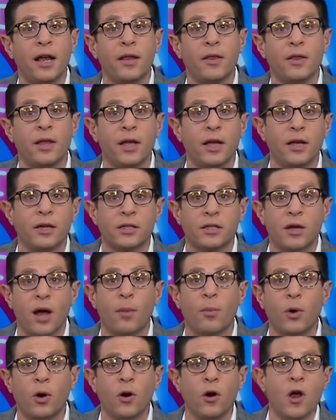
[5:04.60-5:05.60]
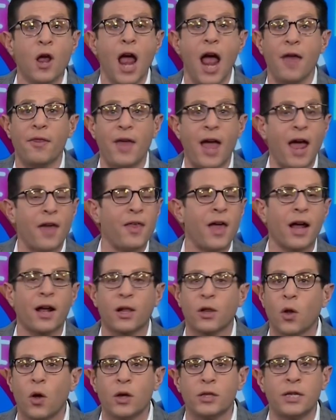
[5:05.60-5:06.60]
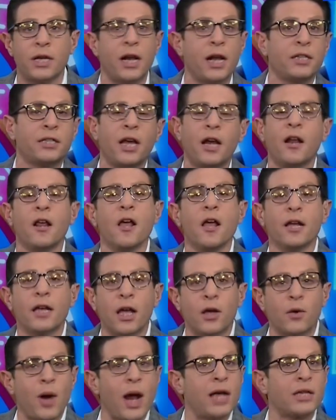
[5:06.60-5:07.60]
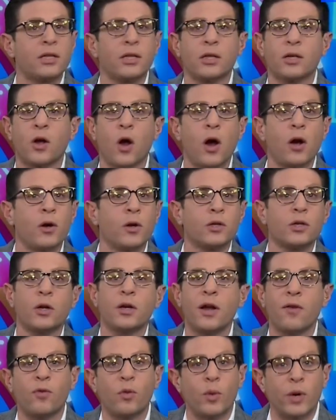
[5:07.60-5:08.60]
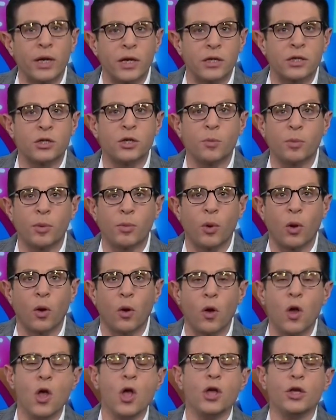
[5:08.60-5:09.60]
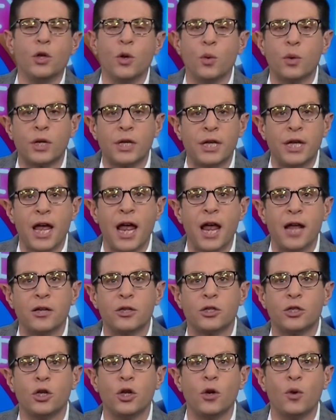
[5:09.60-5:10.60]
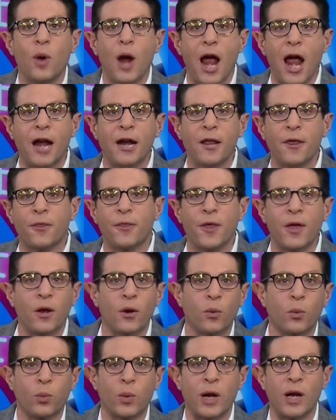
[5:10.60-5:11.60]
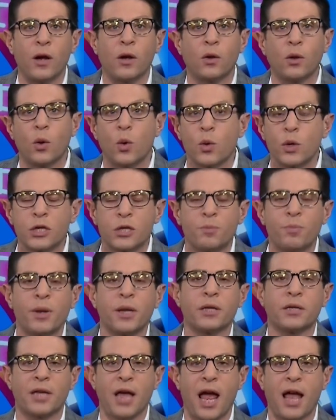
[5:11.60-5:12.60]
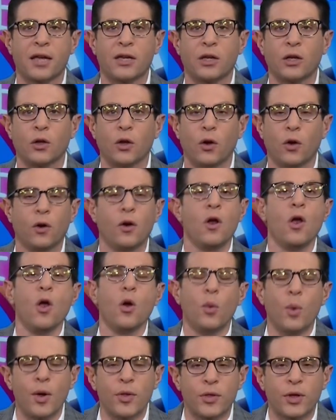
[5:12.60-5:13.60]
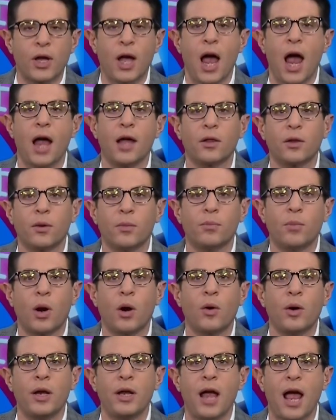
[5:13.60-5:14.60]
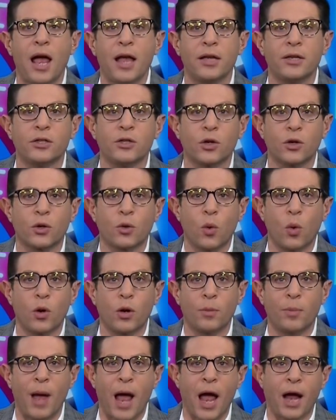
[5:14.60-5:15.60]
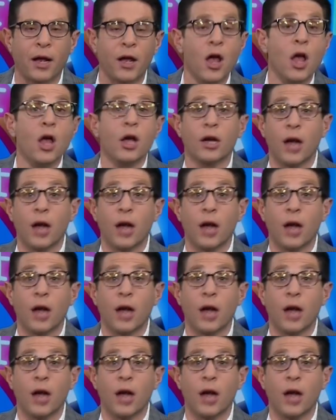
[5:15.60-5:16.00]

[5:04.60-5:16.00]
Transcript: in the summer and they had that clause in, I said, congrats to the Cardinals on never winning a Super Bowl. You can't do anything real or spectacular with Kyler Murray as your quarterback.